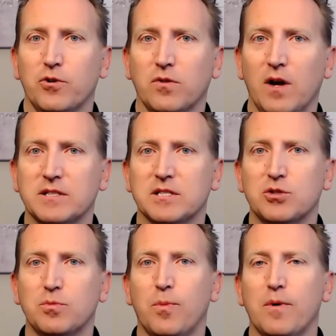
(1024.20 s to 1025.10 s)
for your clients, is
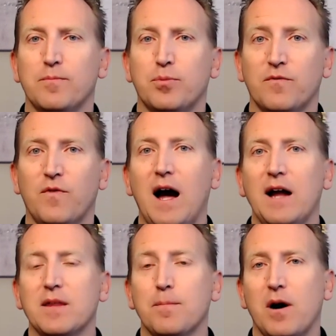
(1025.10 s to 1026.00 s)
to
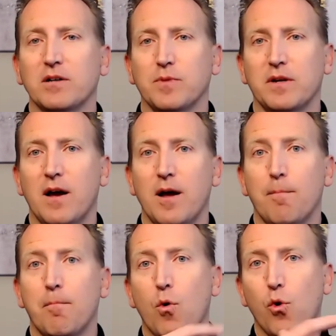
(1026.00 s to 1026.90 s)
provide them possibly
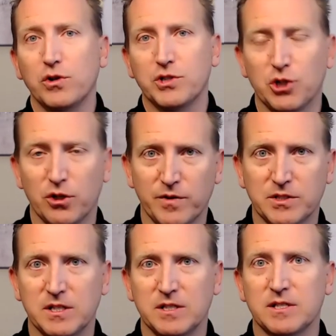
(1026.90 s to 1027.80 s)
more
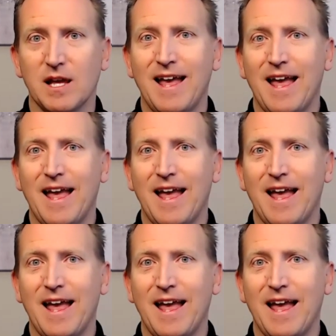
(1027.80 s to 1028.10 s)
services